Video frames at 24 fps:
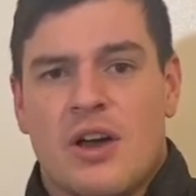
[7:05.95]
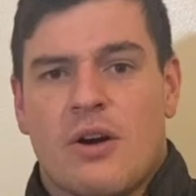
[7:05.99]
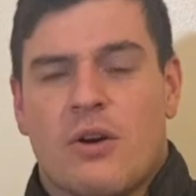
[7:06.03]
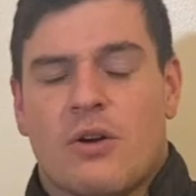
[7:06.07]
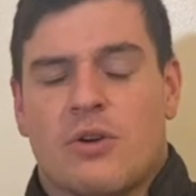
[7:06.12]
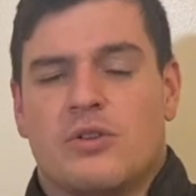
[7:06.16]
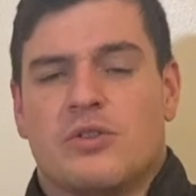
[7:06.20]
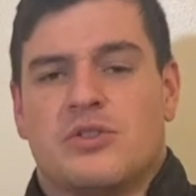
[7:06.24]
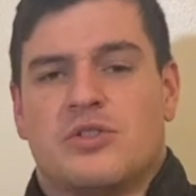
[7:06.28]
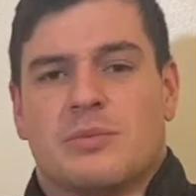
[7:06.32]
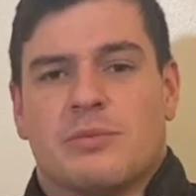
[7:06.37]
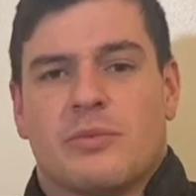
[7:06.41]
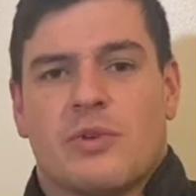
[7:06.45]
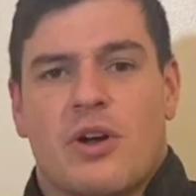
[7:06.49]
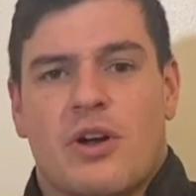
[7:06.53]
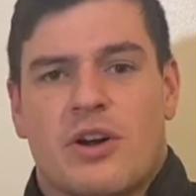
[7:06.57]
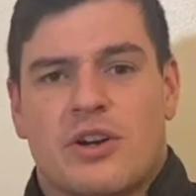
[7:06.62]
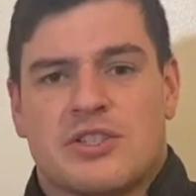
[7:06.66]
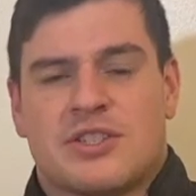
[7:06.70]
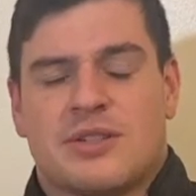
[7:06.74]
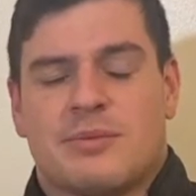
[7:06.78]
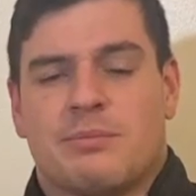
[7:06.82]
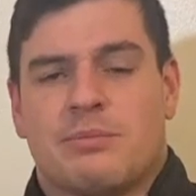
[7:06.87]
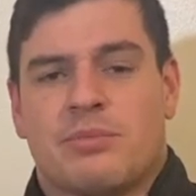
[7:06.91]
or do some
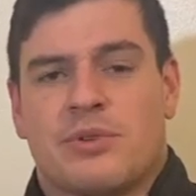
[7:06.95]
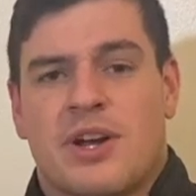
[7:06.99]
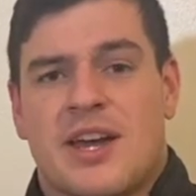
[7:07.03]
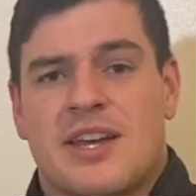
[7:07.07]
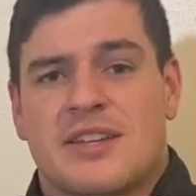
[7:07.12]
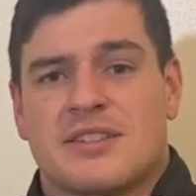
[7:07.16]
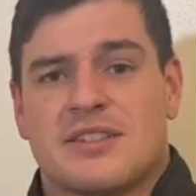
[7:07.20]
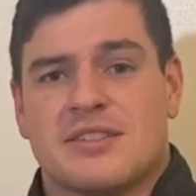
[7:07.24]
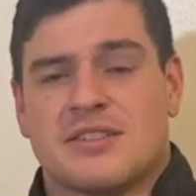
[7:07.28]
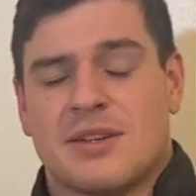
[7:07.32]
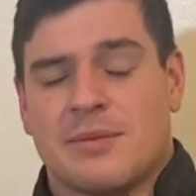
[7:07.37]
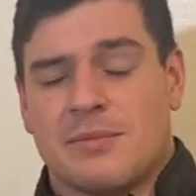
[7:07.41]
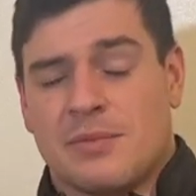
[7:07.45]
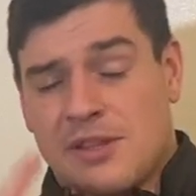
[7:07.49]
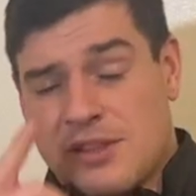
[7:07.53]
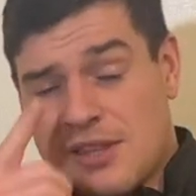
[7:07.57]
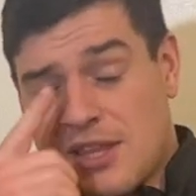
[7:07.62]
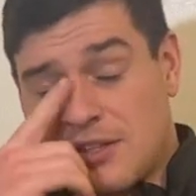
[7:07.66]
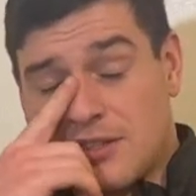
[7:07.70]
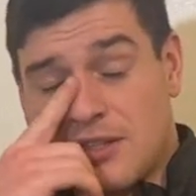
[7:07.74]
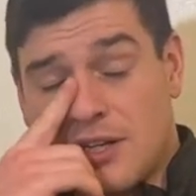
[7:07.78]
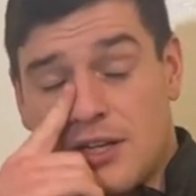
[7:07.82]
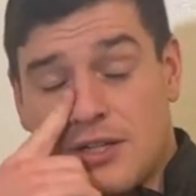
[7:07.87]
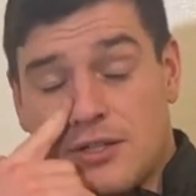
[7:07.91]
Larson press, something
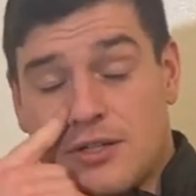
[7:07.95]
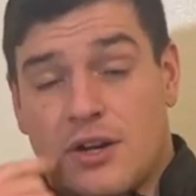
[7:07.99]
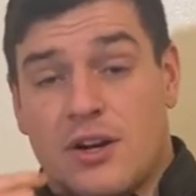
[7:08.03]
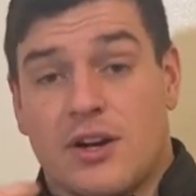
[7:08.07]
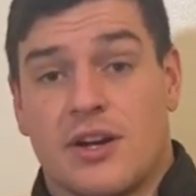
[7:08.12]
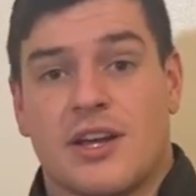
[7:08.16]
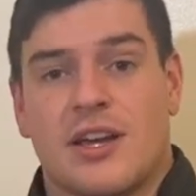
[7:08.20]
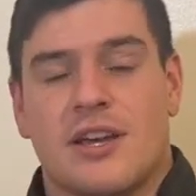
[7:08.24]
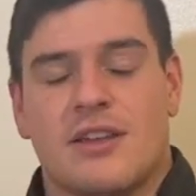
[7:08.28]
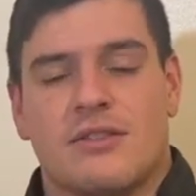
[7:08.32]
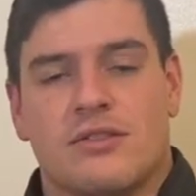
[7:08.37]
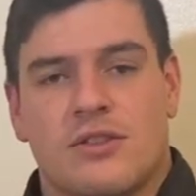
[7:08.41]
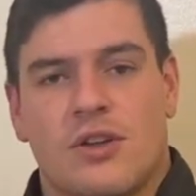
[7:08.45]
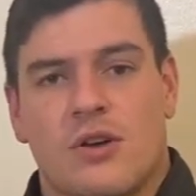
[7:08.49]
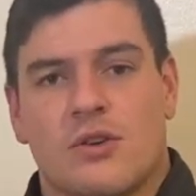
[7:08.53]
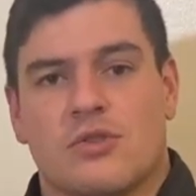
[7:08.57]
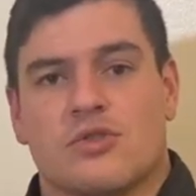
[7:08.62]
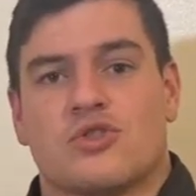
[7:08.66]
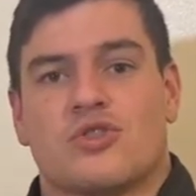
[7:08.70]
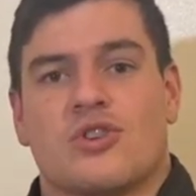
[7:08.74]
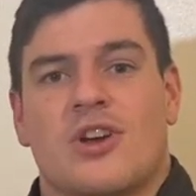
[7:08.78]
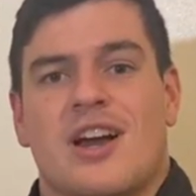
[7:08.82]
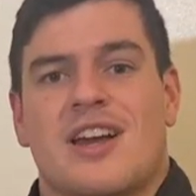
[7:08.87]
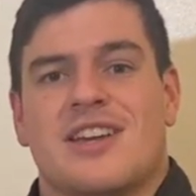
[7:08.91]
that's going to target
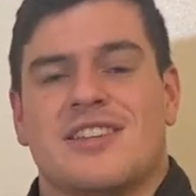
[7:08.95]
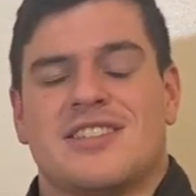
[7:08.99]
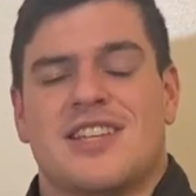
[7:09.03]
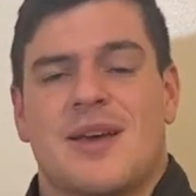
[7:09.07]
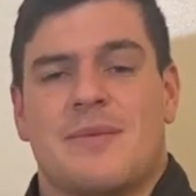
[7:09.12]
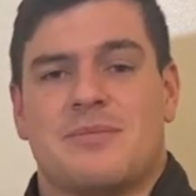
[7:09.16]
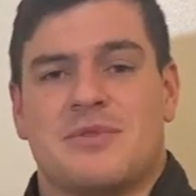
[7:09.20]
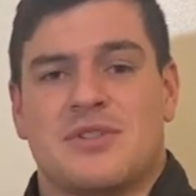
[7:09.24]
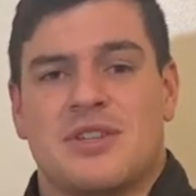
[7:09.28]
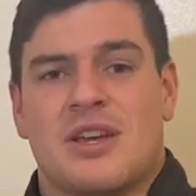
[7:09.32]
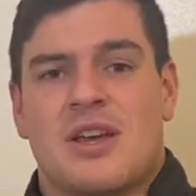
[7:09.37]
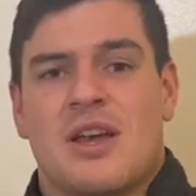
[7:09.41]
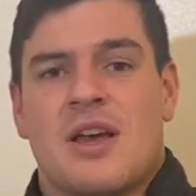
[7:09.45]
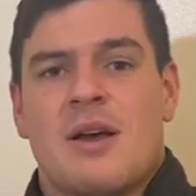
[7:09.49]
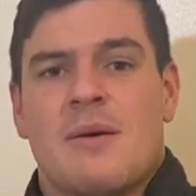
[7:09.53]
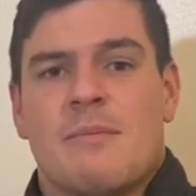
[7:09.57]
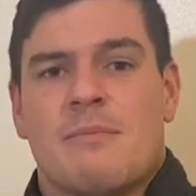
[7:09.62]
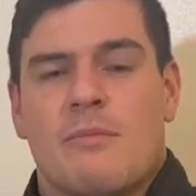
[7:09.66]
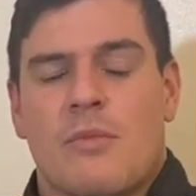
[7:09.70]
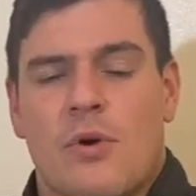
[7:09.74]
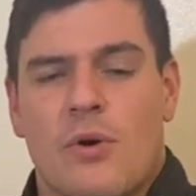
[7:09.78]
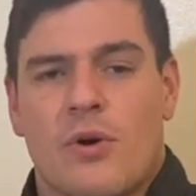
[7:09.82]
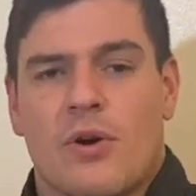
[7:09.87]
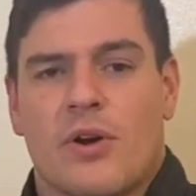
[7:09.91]
those triceps
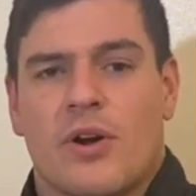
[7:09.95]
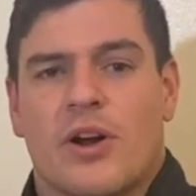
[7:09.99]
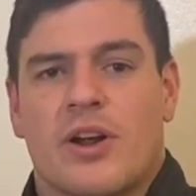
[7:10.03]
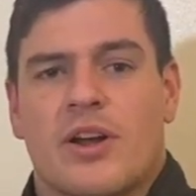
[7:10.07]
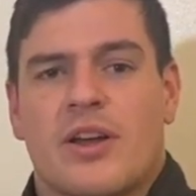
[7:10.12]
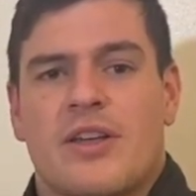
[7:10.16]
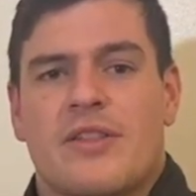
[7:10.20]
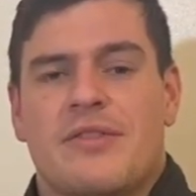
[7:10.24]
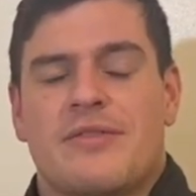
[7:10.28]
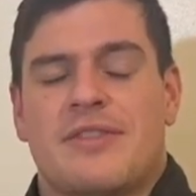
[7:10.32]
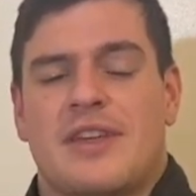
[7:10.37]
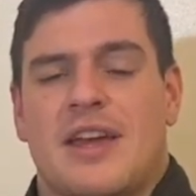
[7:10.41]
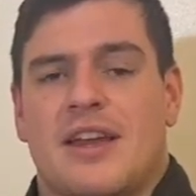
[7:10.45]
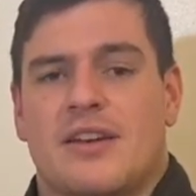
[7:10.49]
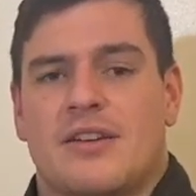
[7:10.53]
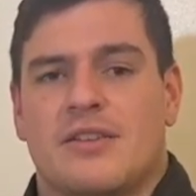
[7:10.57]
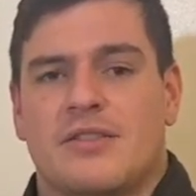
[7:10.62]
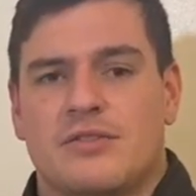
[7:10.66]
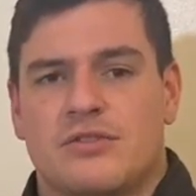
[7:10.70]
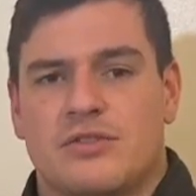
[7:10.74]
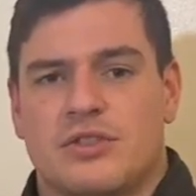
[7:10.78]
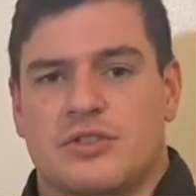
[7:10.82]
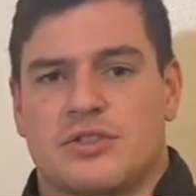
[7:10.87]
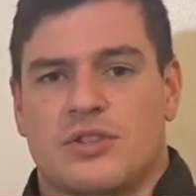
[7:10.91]
more
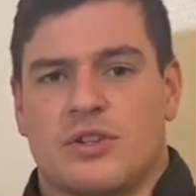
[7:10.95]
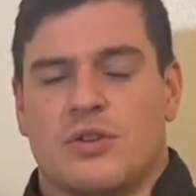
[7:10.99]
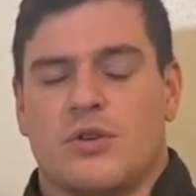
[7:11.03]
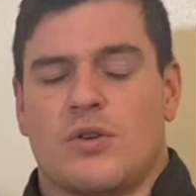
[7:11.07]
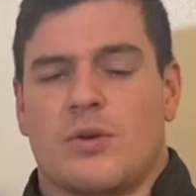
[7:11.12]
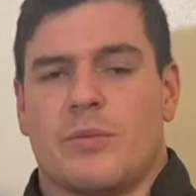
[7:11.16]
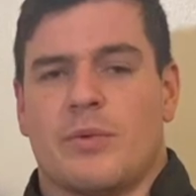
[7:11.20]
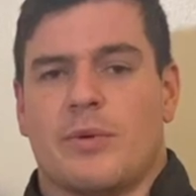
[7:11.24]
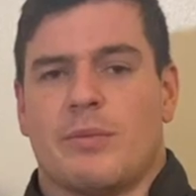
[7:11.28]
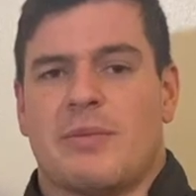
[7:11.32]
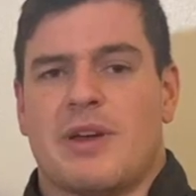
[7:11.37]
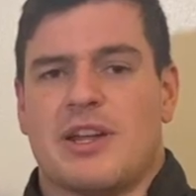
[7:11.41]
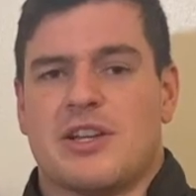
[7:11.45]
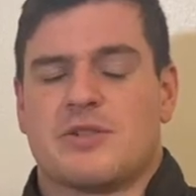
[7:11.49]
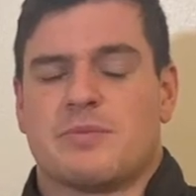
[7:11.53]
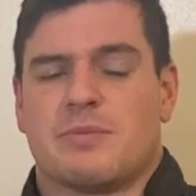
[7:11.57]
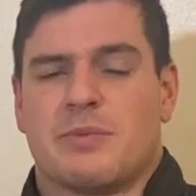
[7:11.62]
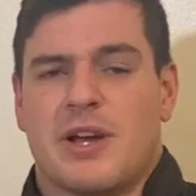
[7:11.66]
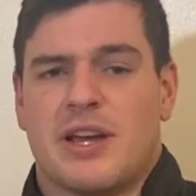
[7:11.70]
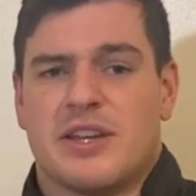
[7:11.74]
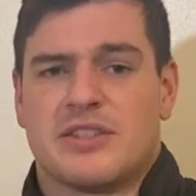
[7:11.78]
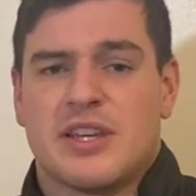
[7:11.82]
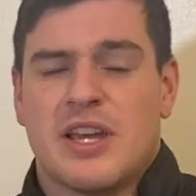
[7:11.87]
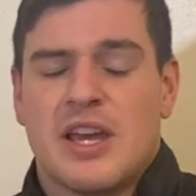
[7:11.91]
than just a normal bench
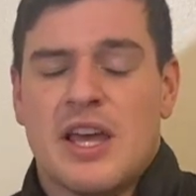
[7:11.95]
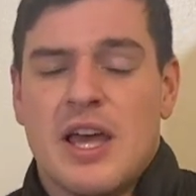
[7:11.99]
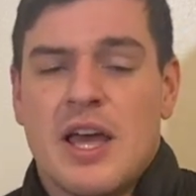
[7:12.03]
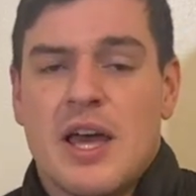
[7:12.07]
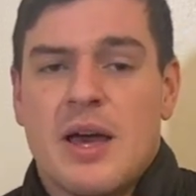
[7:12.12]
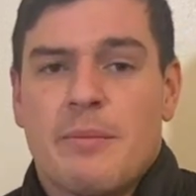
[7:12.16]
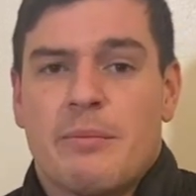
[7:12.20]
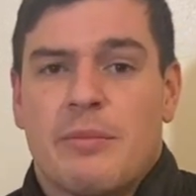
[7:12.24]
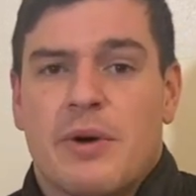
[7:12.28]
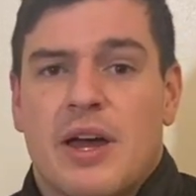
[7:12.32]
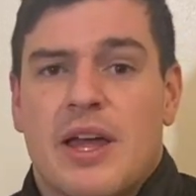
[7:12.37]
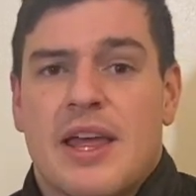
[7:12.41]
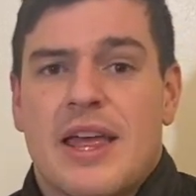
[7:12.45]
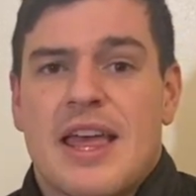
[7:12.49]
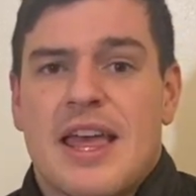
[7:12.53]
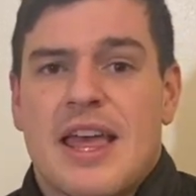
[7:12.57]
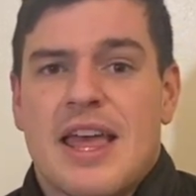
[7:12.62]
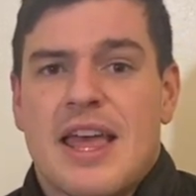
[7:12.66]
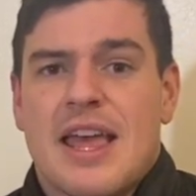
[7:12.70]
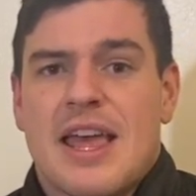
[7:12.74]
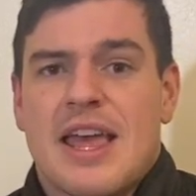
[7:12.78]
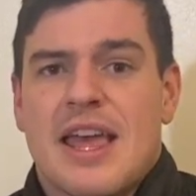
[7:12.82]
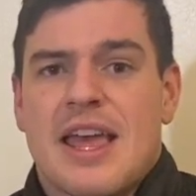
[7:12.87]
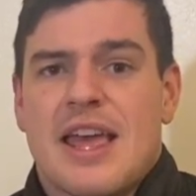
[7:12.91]
press. But
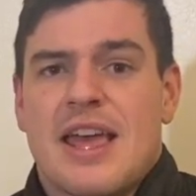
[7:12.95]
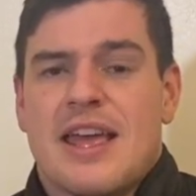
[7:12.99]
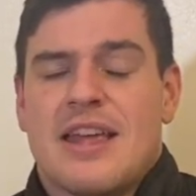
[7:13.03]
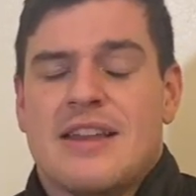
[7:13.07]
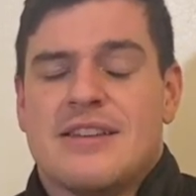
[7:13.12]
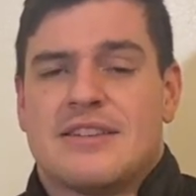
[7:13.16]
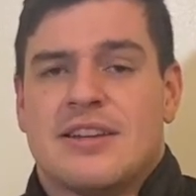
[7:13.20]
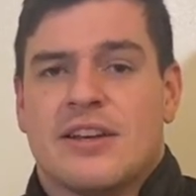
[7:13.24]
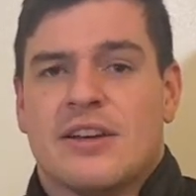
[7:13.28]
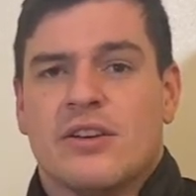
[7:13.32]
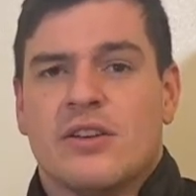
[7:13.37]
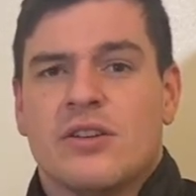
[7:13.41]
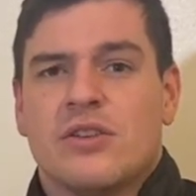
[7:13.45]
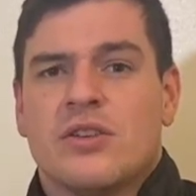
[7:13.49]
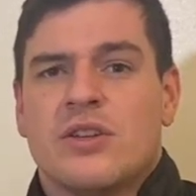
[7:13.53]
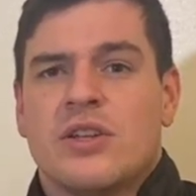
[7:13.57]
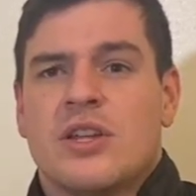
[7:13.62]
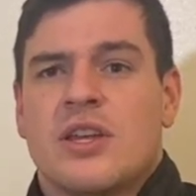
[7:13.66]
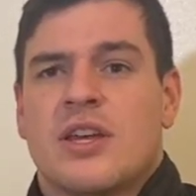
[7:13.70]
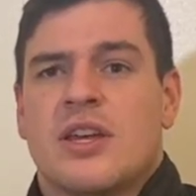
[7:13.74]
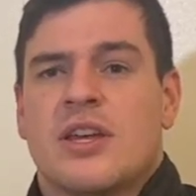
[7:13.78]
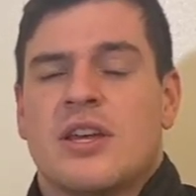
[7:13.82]
until